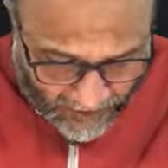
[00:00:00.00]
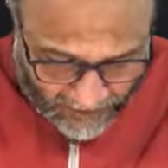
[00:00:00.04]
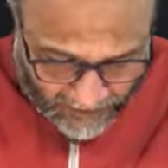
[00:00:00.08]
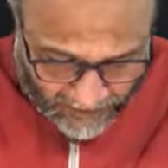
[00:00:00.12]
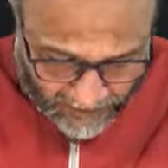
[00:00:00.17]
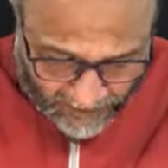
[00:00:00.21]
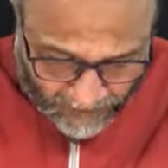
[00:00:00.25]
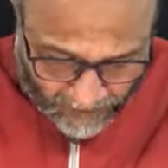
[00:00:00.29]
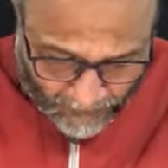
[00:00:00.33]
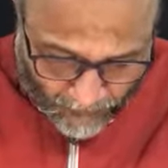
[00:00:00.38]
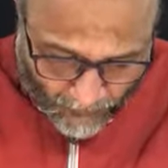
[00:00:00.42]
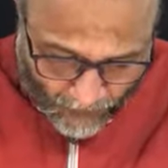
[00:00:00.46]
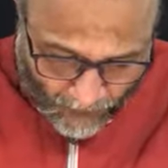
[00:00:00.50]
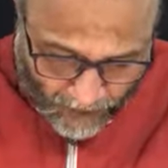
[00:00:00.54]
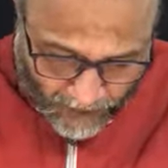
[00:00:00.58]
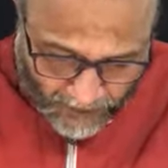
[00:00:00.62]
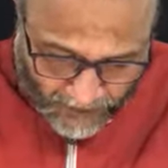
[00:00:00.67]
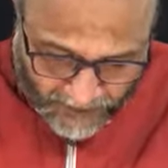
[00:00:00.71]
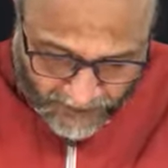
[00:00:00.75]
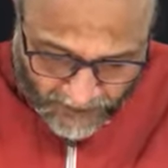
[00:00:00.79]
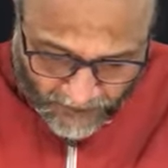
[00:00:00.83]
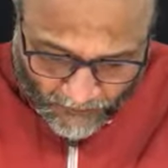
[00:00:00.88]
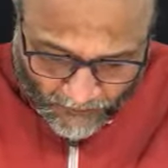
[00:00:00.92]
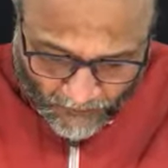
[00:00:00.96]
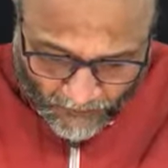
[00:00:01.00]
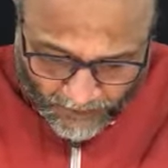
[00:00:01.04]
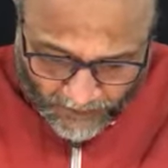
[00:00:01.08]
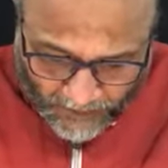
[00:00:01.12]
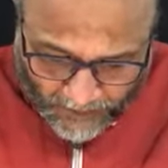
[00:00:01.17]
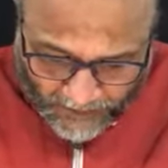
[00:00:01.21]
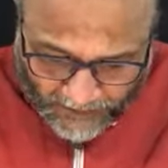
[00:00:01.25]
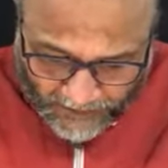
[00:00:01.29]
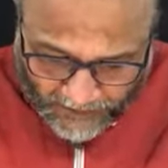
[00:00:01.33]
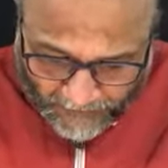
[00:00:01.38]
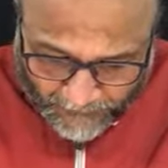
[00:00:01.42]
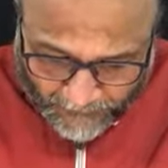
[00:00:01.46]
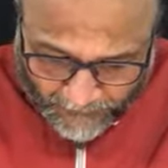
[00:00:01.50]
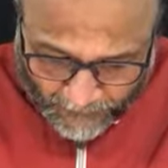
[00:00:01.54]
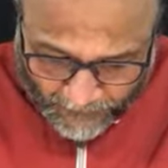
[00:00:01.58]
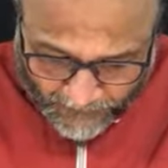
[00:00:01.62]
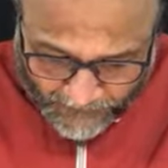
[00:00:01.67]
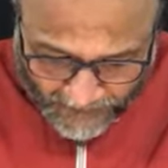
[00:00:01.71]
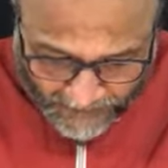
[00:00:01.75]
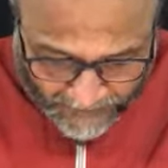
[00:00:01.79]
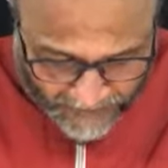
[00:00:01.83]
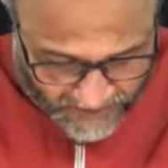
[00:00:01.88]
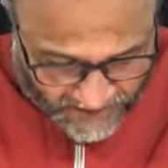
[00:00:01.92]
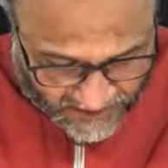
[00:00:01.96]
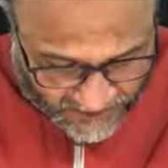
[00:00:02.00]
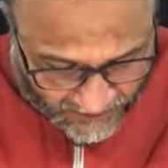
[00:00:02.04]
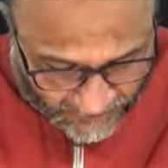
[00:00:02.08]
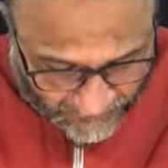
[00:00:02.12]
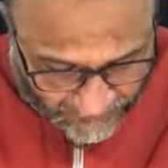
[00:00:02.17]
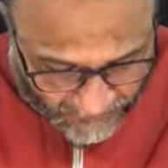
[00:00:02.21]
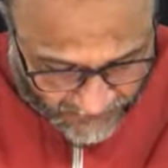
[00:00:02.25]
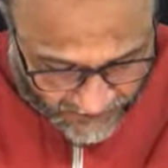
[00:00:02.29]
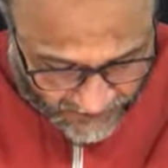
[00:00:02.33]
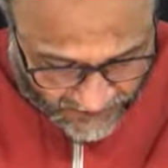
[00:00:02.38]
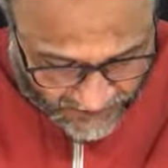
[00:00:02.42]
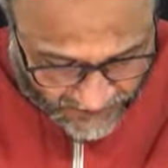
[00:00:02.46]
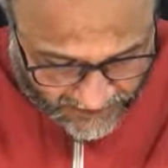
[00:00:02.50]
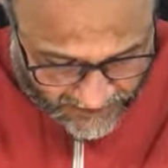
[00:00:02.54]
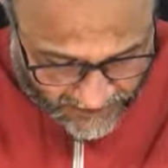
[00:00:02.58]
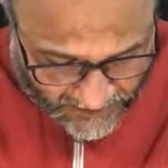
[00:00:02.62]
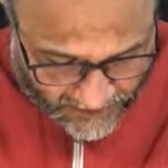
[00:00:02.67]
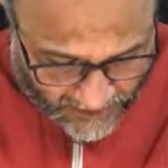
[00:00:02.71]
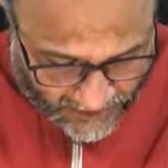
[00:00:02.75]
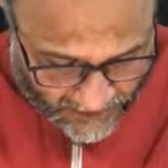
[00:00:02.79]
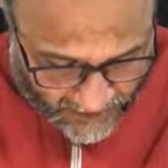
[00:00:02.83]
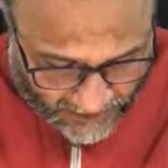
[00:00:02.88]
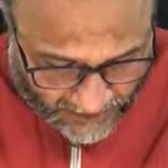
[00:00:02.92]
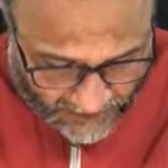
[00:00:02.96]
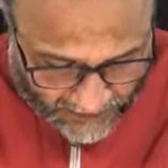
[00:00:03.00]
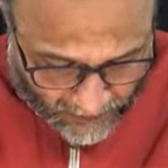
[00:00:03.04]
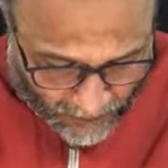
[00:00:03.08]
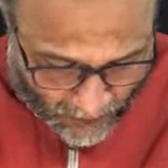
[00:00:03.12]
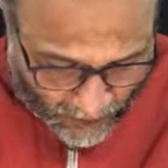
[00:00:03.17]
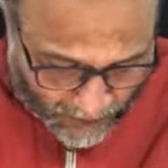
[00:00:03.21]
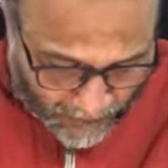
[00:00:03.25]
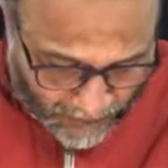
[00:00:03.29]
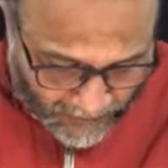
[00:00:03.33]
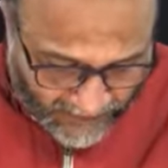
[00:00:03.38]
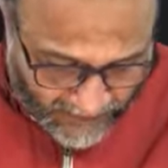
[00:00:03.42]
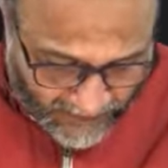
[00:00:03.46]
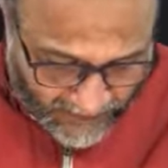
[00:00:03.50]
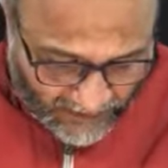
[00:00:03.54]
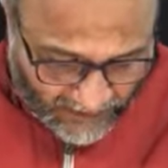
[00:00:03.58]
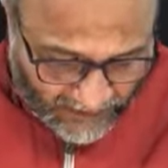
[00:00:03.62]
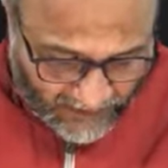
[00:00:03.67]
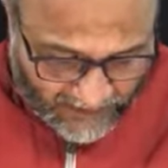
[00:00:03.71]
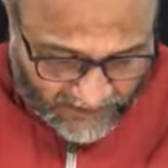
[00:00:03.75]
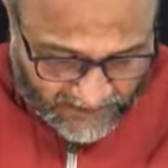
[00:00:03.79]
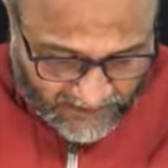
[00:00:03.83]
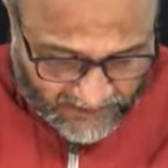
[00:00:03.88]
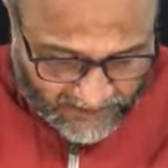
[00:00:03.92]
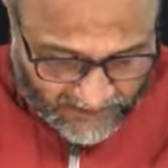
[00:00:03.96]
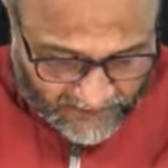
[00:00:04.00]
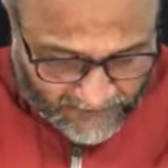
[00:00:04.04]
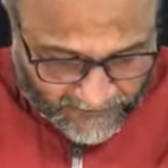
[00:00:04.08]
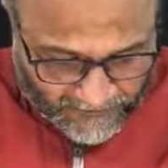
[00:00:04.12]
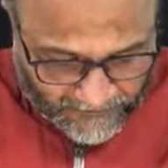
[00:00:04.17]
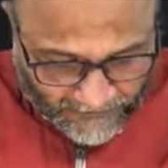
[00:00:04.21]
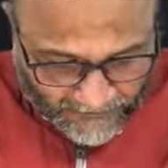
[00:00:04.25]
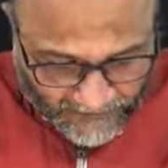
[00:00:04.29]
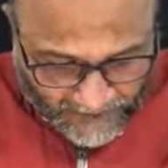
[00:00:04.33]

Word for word: are involved in the world, and for them, scriptures are not meaningless.